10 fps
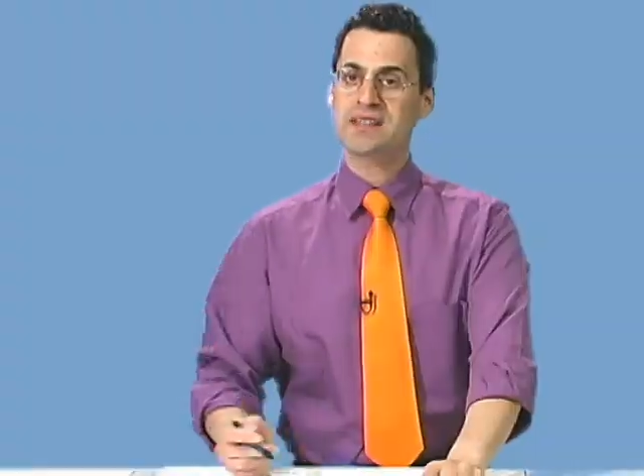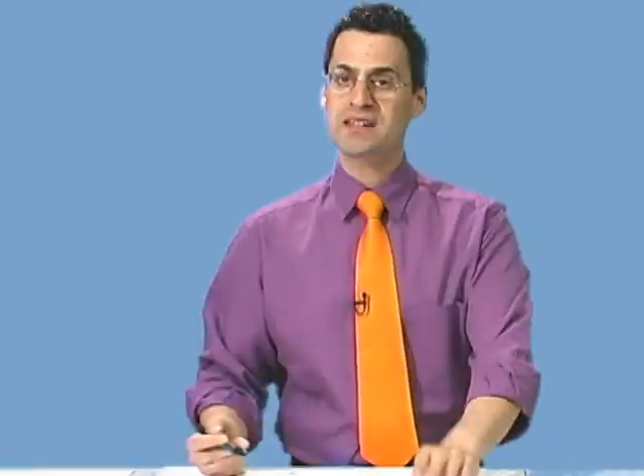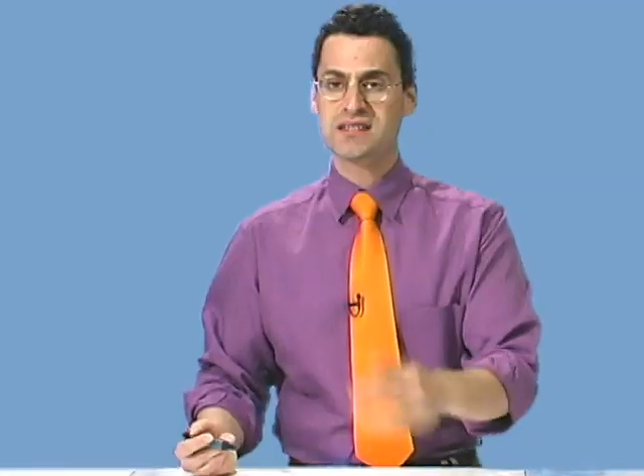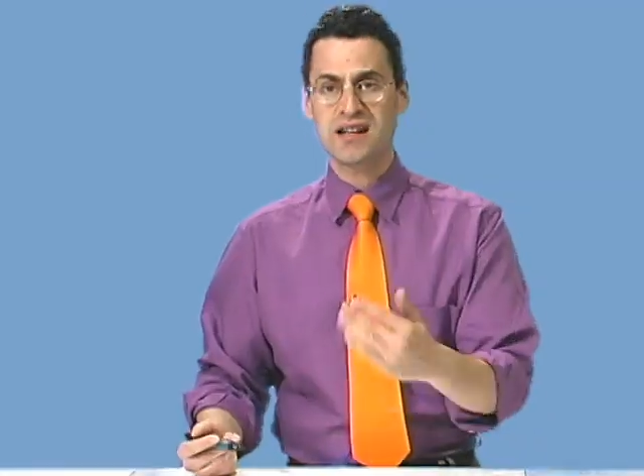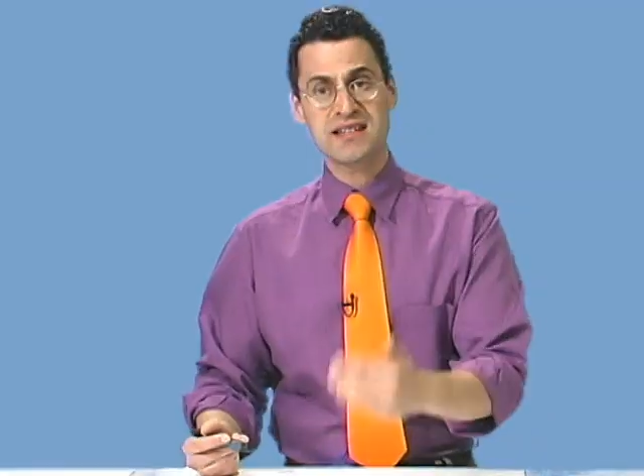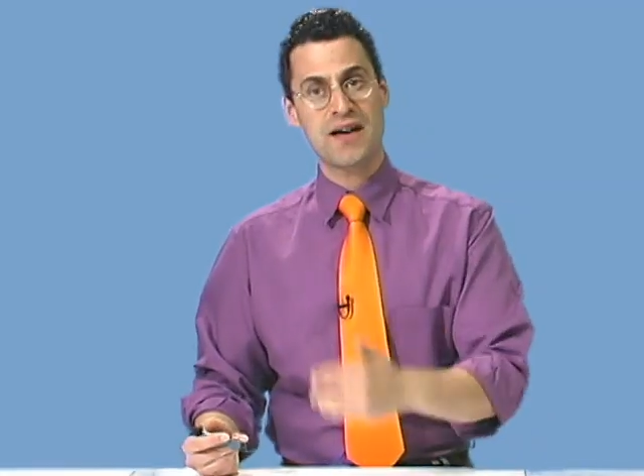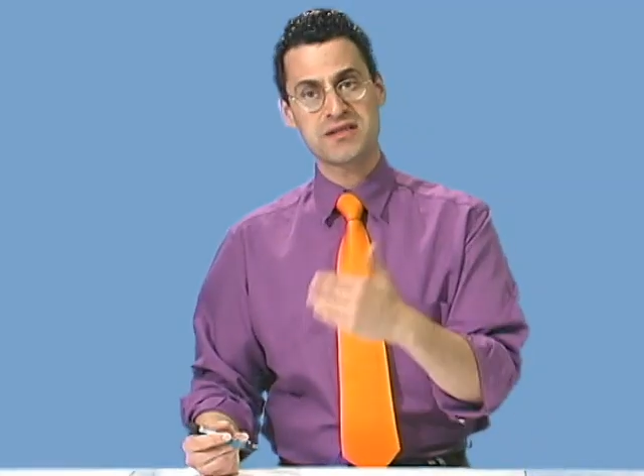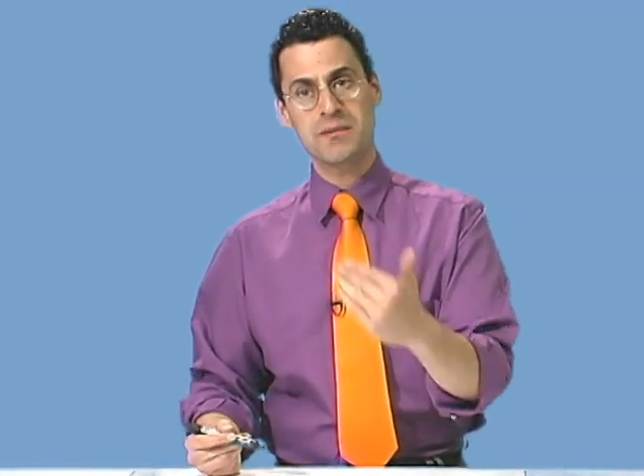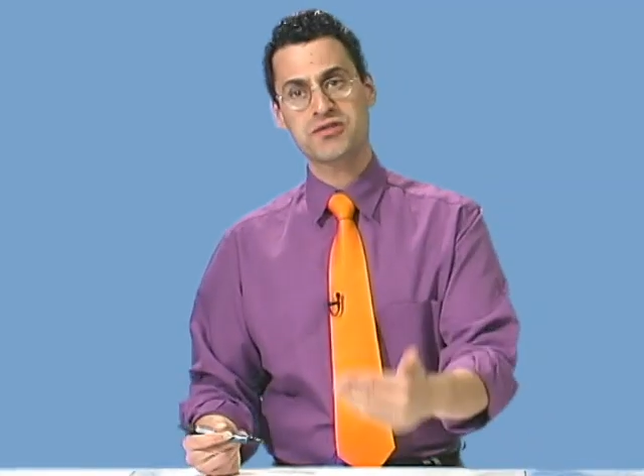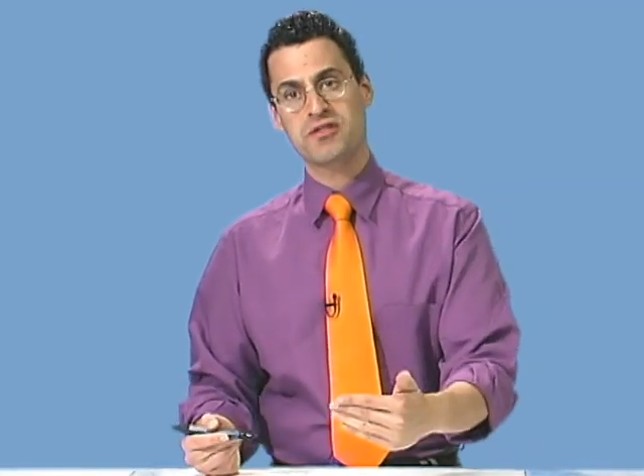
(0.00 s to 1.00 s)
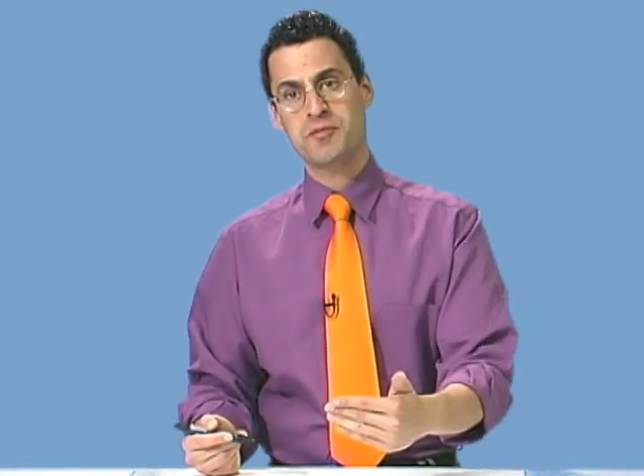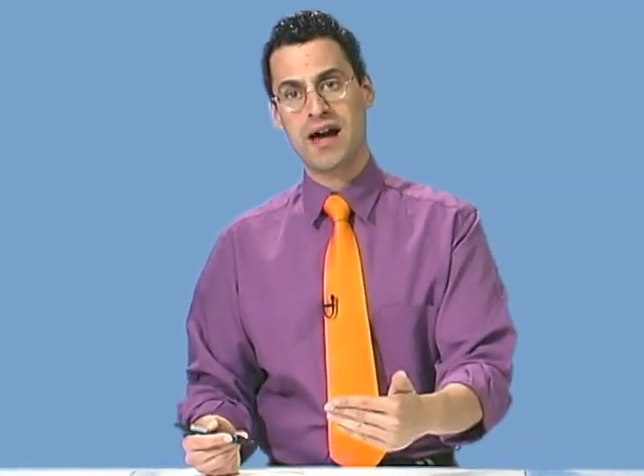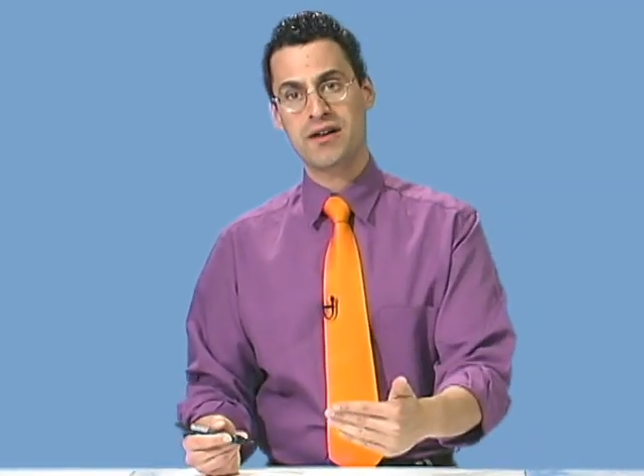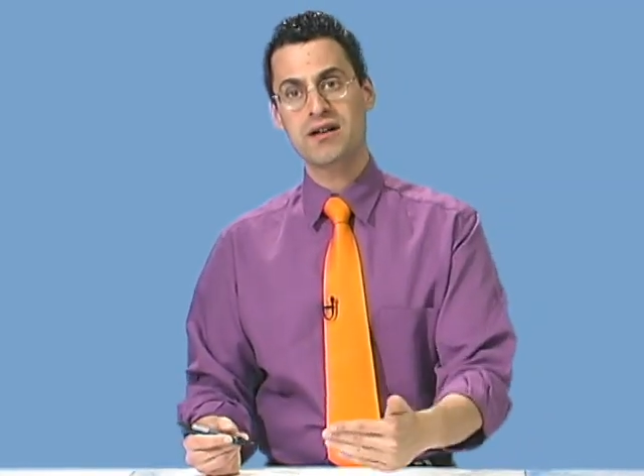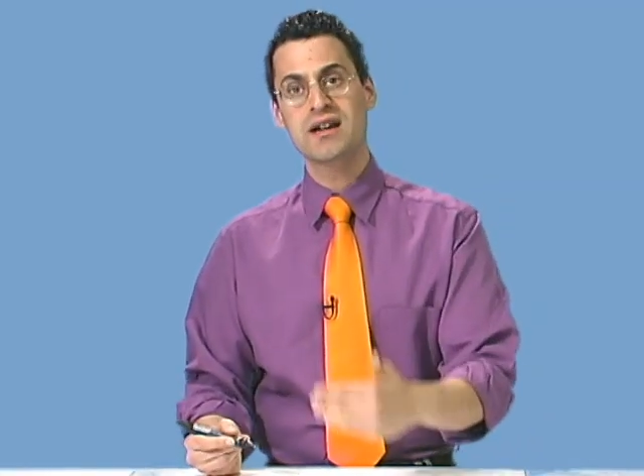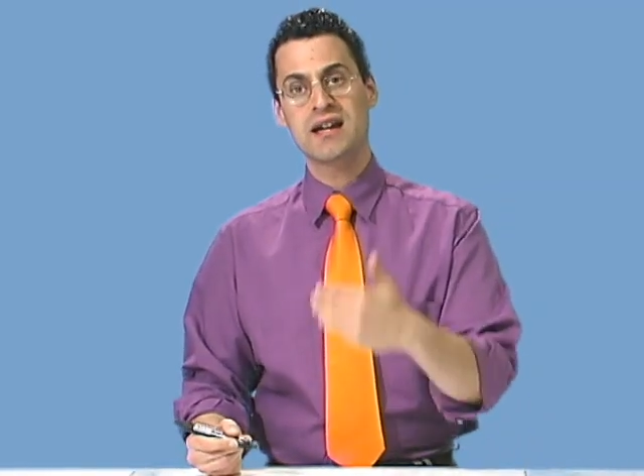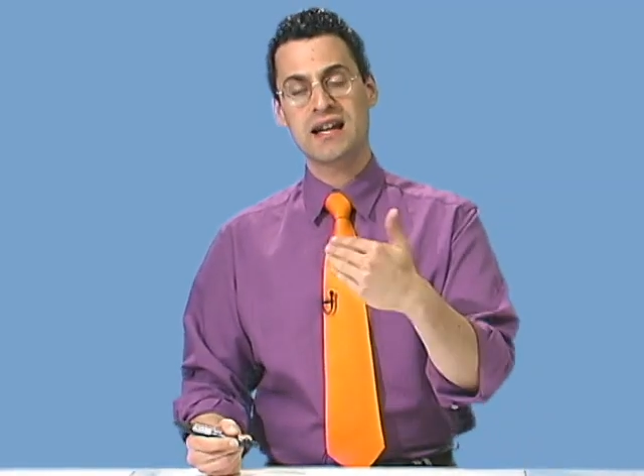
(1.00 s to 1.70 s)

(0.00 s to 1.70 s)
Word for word: fact, this does have some sort of pattern.